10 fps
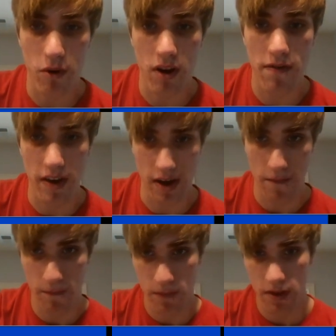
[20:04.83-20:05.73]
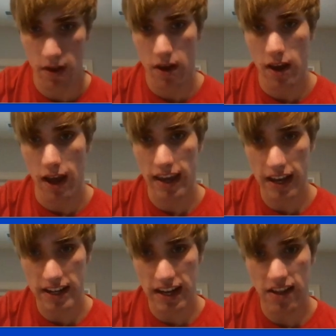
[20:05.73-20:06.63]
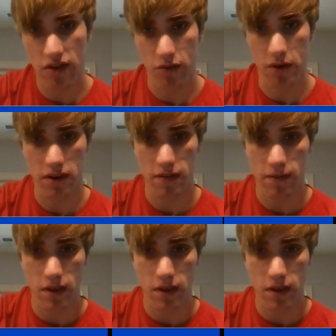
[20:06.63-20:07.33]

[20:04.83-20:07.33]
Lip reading: rook f8, I can't take this rook.